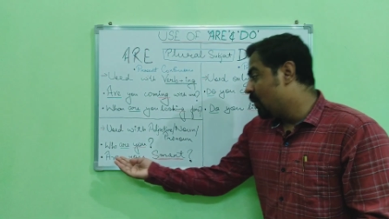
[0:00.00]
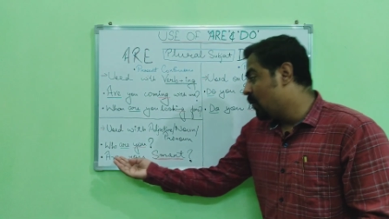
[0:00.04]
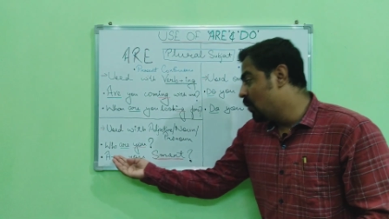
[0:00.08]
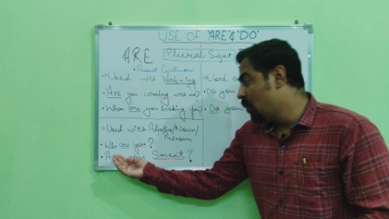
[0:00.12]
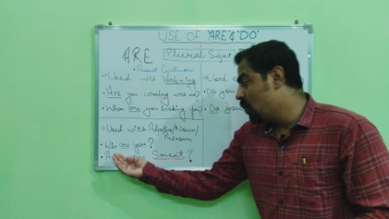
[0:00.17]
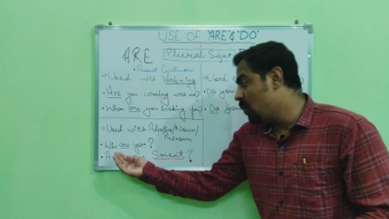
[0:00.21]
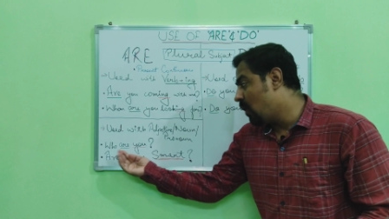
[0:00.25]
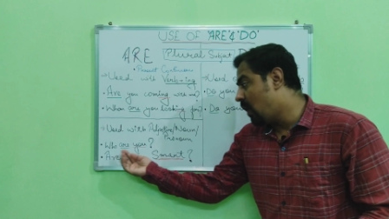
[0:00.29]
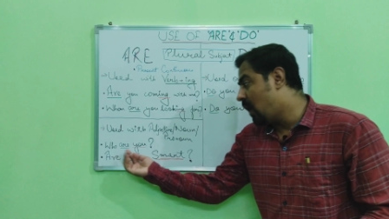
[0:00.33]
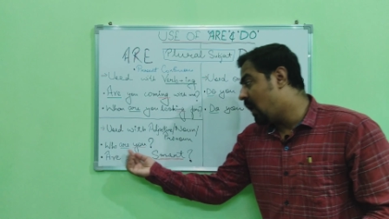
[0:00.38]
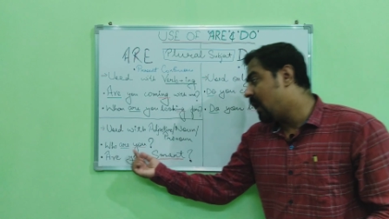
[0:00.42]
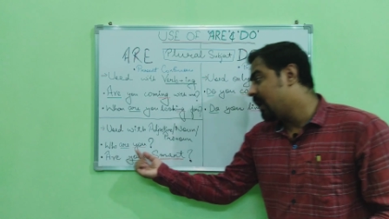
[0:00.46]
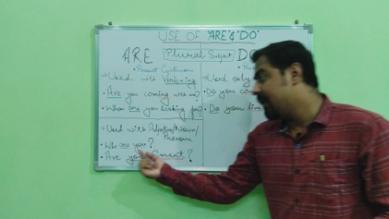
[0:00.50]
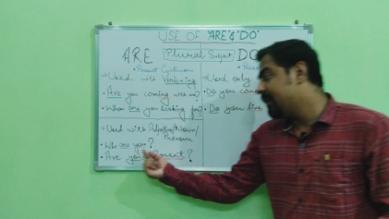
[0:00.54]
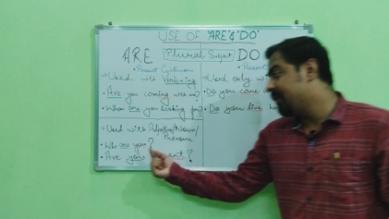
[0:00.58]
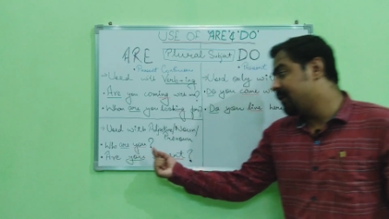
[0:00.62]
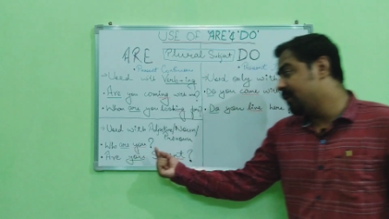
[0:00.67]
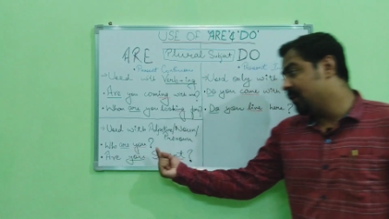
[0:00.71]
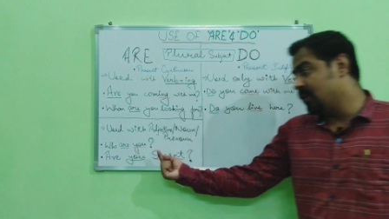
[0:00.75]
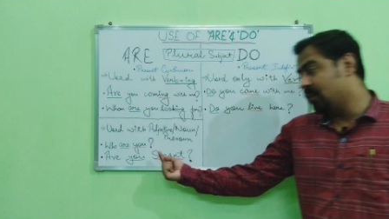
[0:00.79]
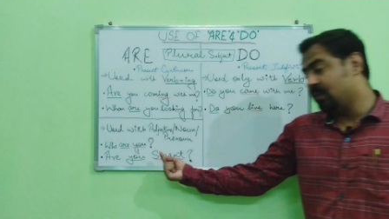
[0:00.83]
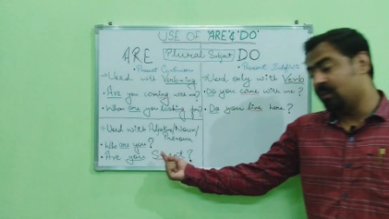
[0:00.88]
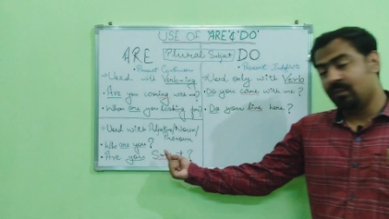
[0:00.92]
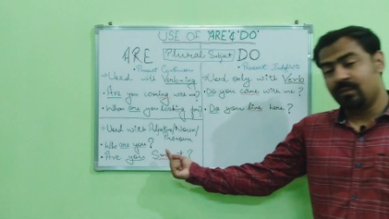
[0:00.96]
who are
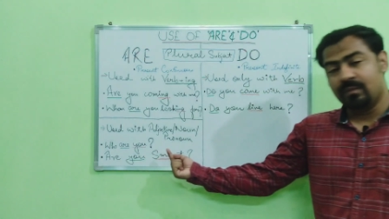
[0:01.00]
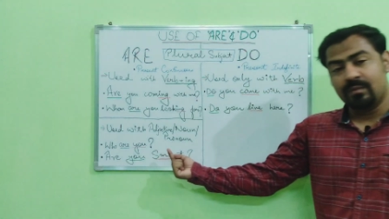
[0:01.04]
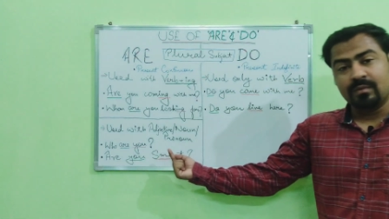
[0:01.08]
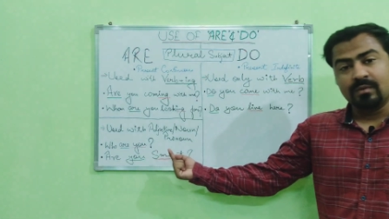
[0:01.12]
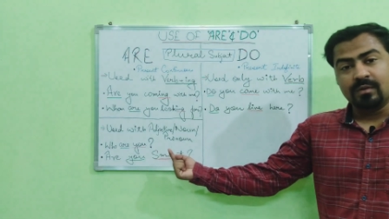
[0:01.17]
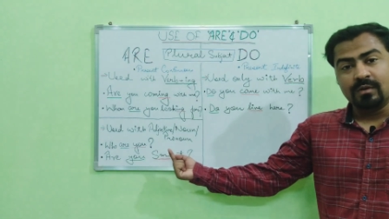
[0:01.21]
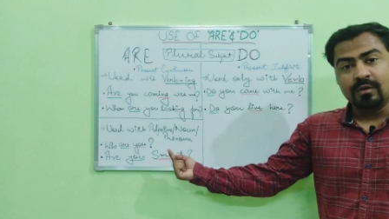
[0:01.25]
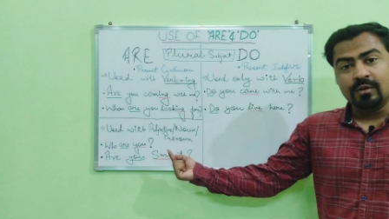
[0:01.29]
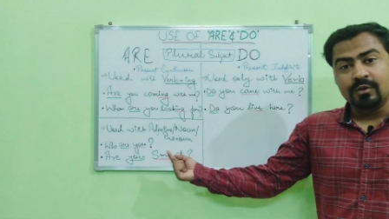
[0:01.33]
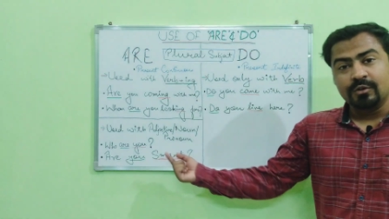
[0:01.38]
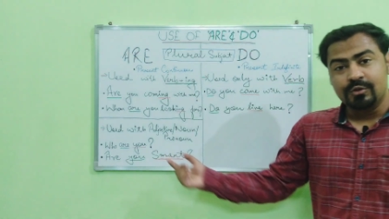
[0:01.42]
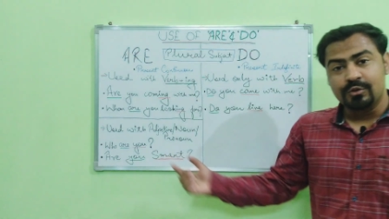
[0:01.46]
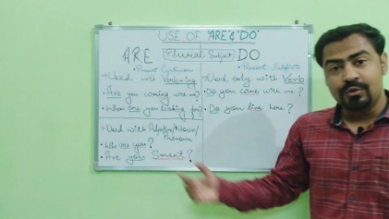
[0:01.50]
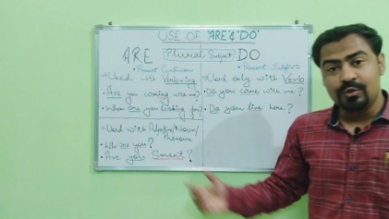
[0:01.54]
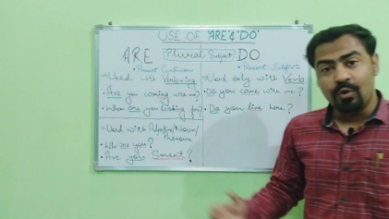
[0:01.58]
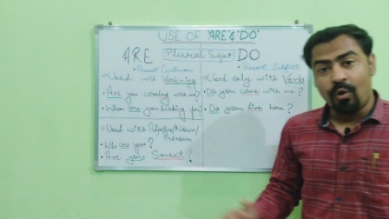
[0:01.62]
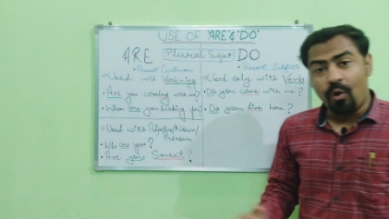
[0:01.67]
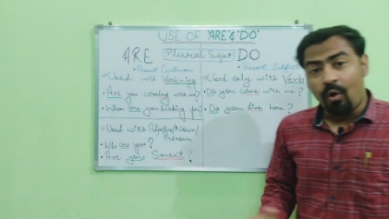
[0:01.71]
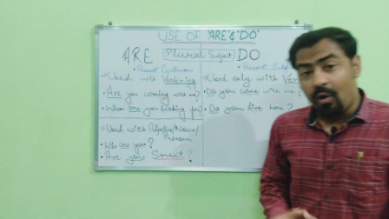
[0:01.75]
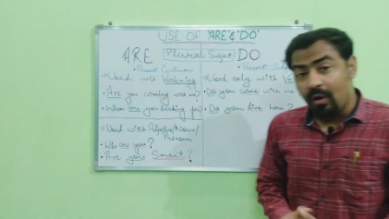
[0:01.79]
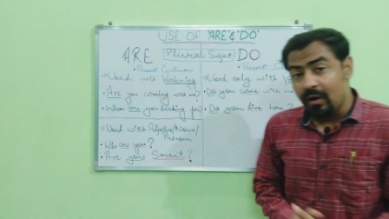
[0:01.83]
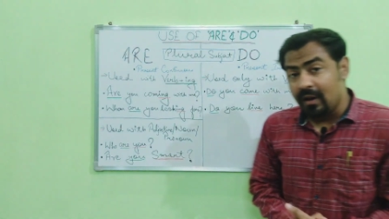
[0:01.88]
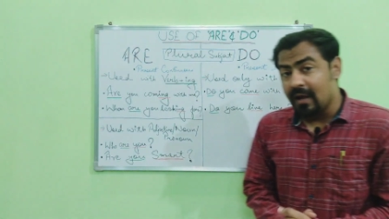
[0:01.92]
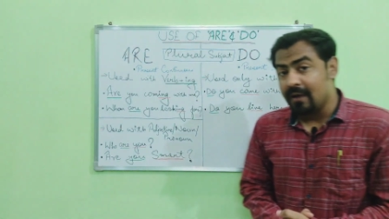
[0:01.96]
you, you
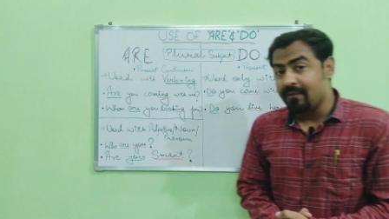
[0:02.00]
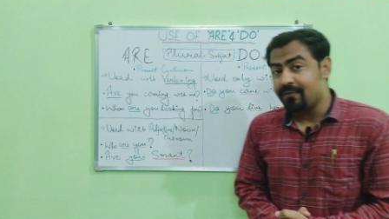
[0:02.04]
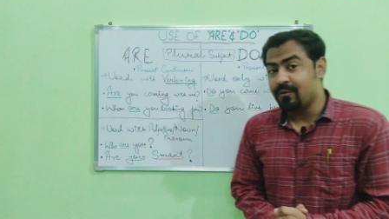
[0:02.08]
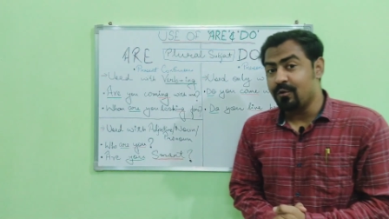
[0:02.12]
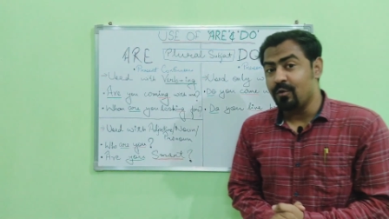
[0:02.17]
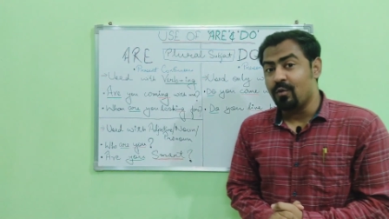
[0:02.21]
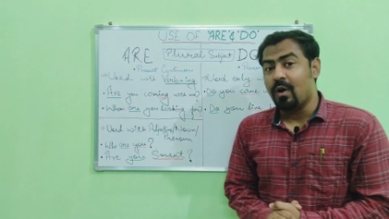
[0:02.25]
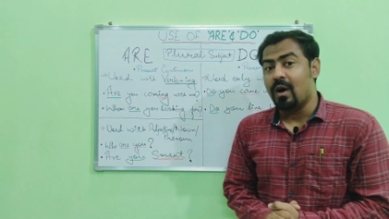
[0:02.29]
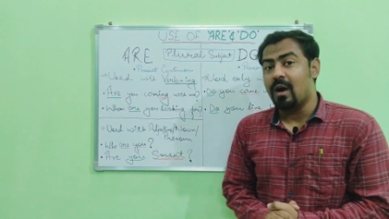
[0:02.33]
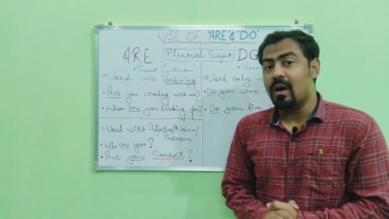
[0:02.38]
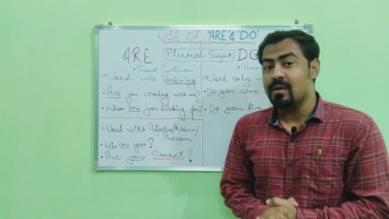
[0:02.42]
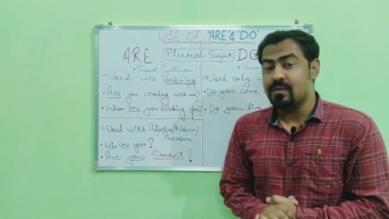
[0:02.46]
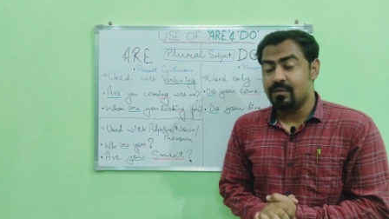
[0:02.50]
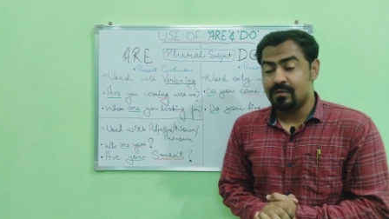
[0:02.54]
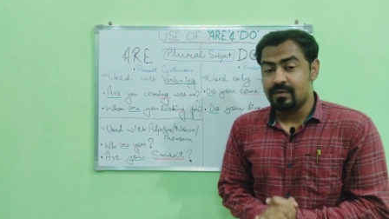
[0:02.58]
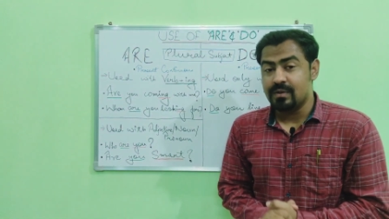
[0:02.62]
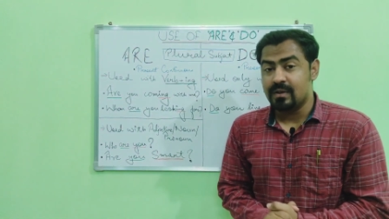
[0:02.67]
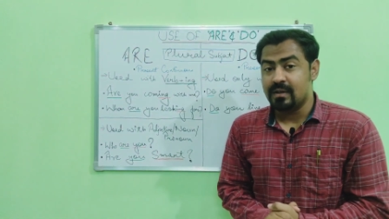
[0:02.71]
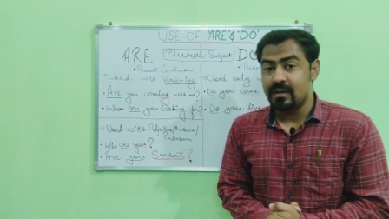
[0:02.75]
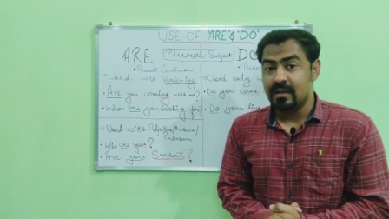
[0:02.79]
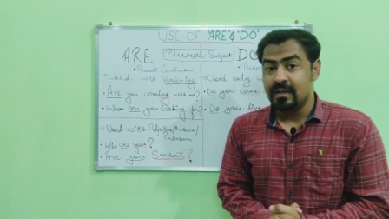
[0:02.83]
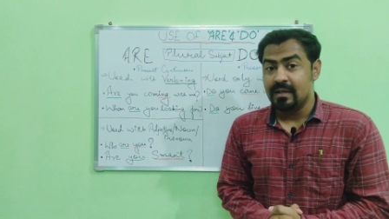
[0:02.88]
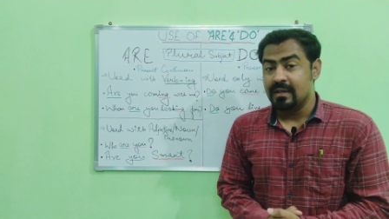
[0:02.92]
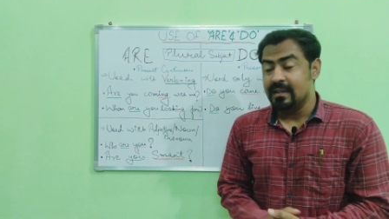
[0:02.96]
all have to
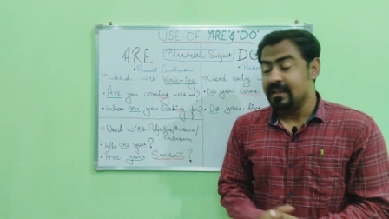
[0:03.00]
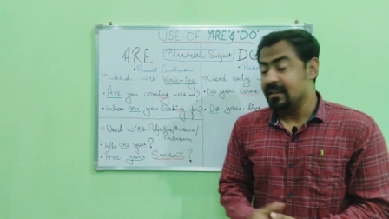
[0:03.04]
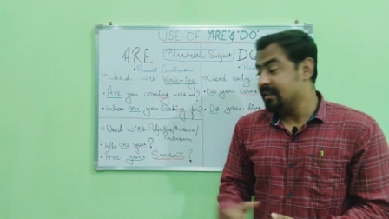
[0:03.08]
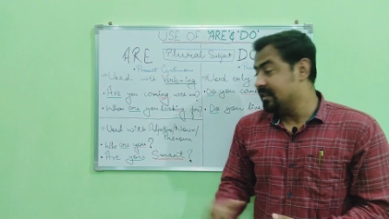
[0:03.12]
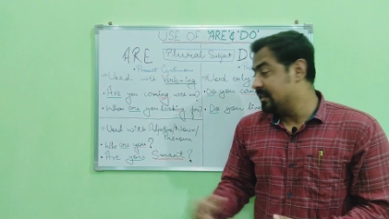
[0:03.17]
answer